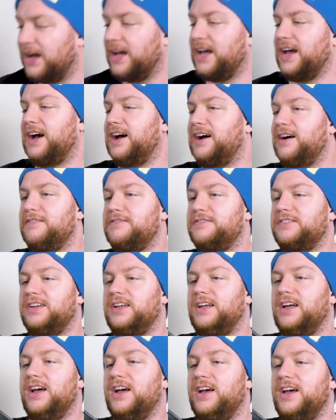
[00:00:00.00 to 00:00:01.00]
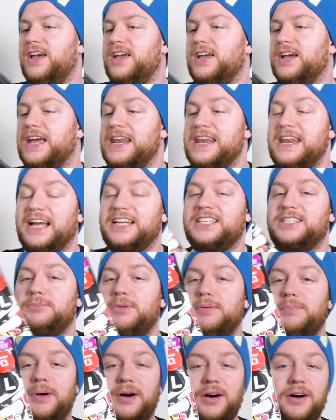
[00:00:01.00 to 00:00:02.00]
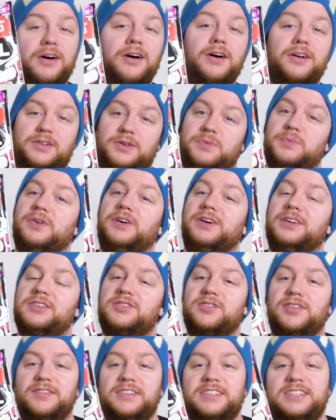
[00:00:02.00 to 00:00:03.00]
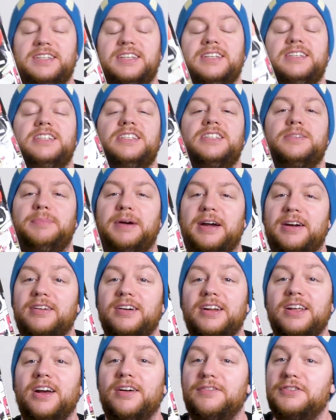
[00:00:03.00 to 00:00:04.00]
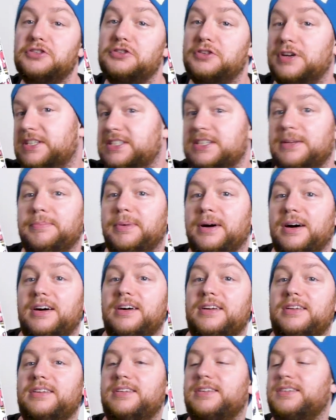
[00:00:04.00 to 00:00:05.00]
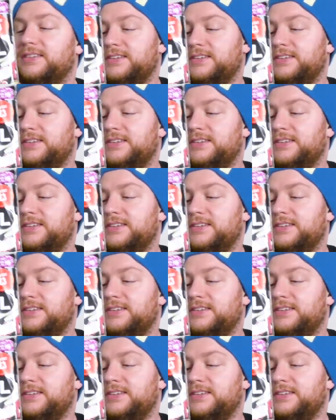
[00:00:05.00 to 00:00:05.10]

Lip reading: I have a Anatomy Park one, so obviously this is a parody of Jurassic Park.